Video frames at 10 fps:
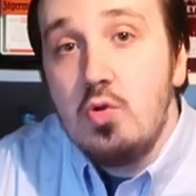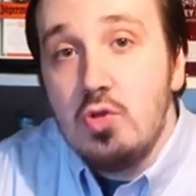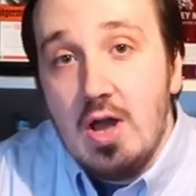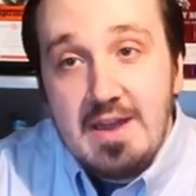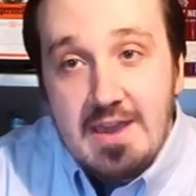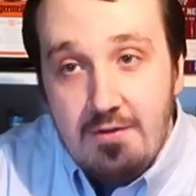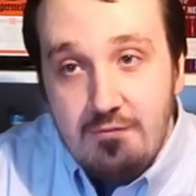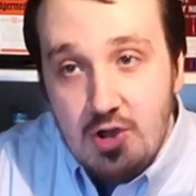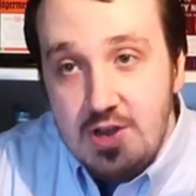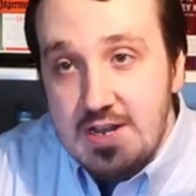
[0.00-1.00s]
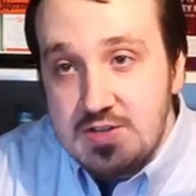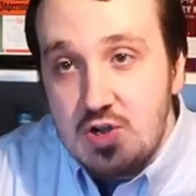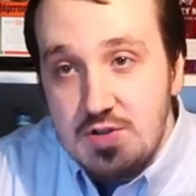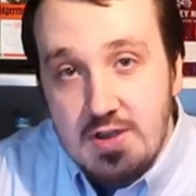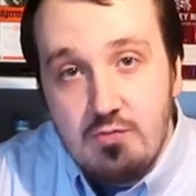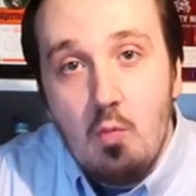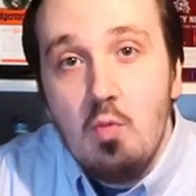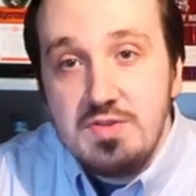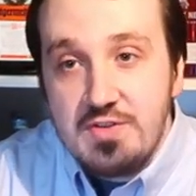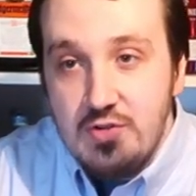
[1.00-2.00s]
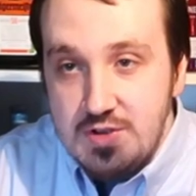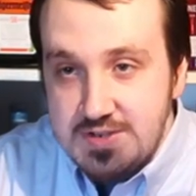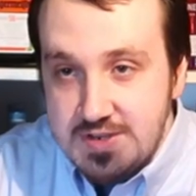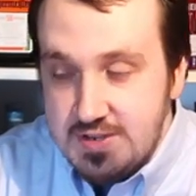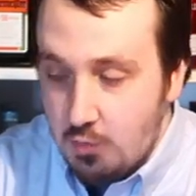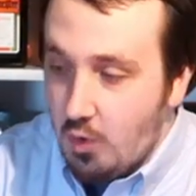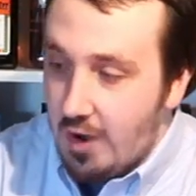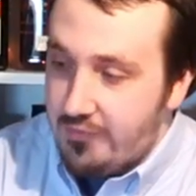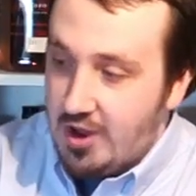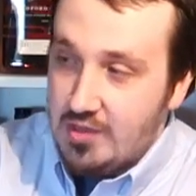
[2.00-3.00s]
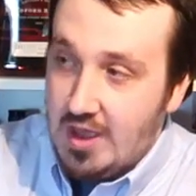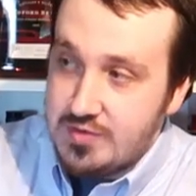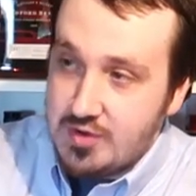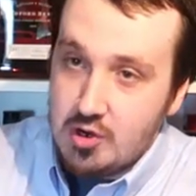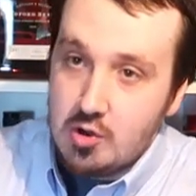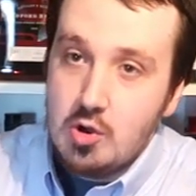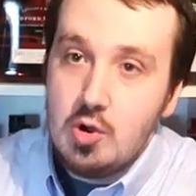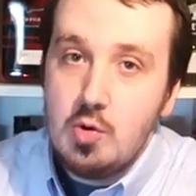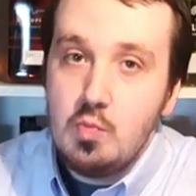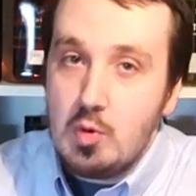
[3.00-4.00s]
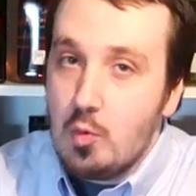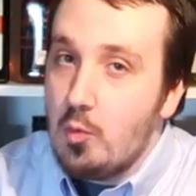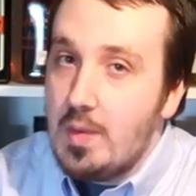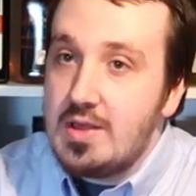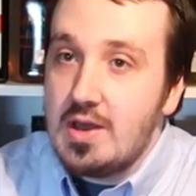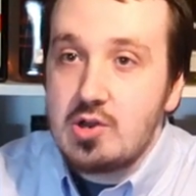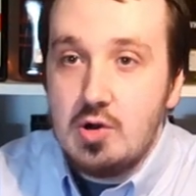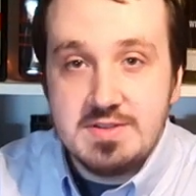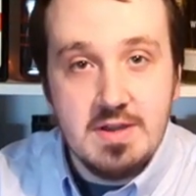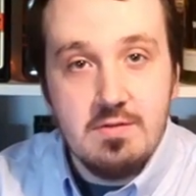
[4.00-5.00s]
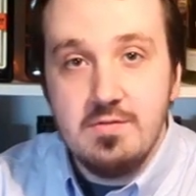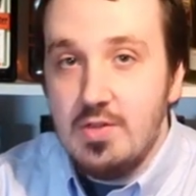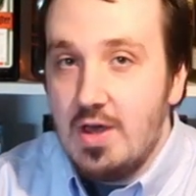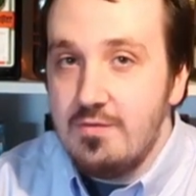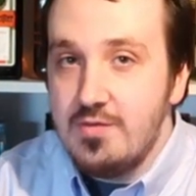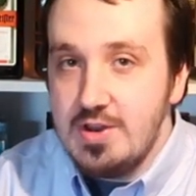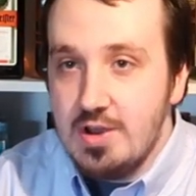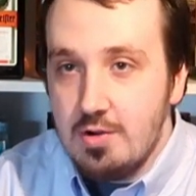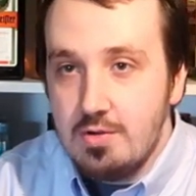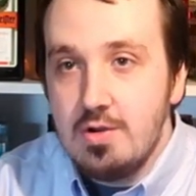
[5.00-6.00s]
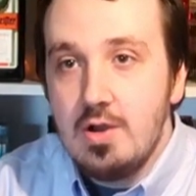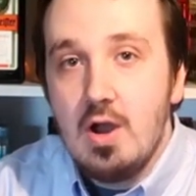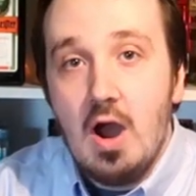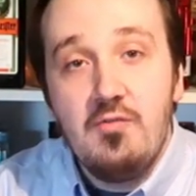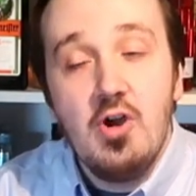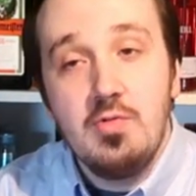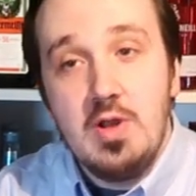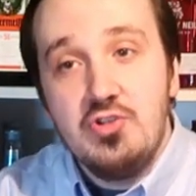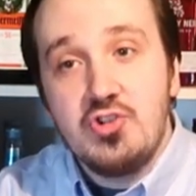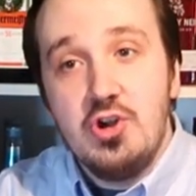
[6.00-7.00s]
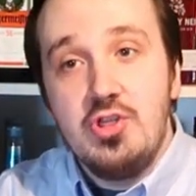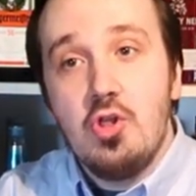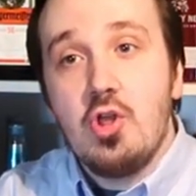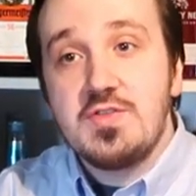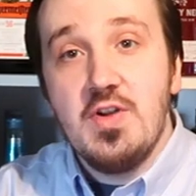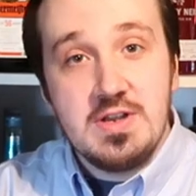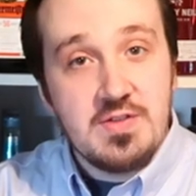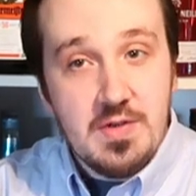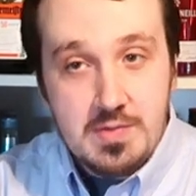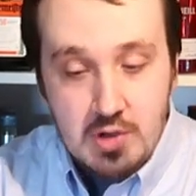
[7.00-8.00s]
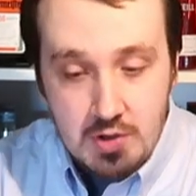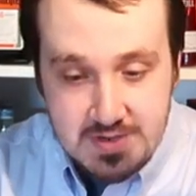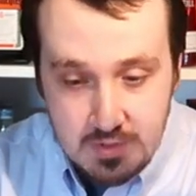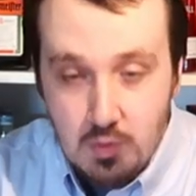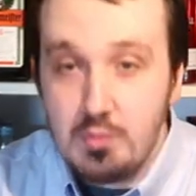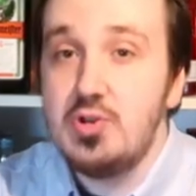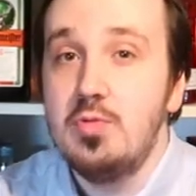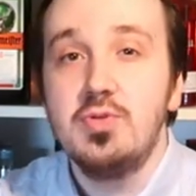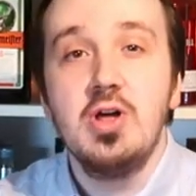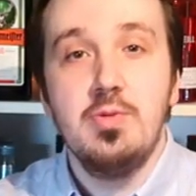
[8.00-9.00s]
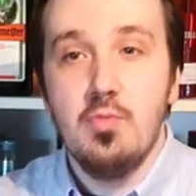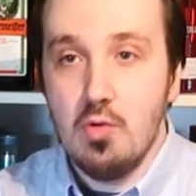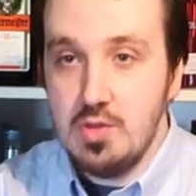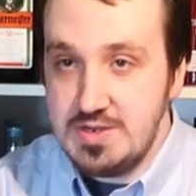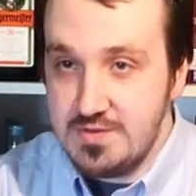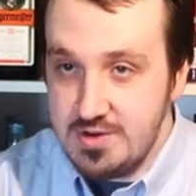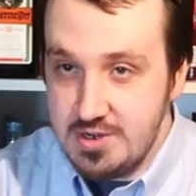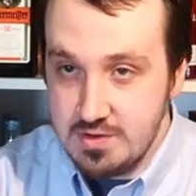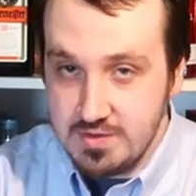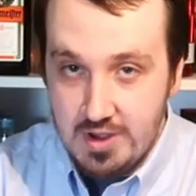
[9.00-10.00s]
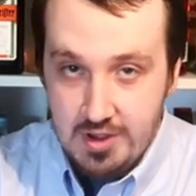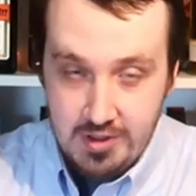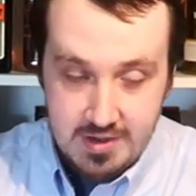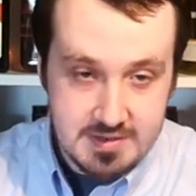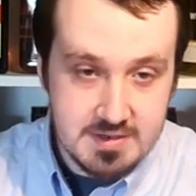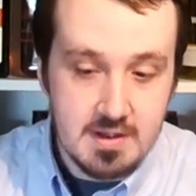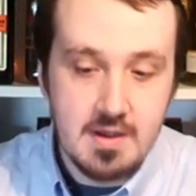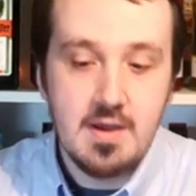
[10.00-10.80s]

roulette again for the next cocktail from 1 to 36 and whatever it lands on, we will make that cocktail for that video. I hope you enjoyed the Las Vegas themed cocktail, we'll be doing plenty more of these videos like this.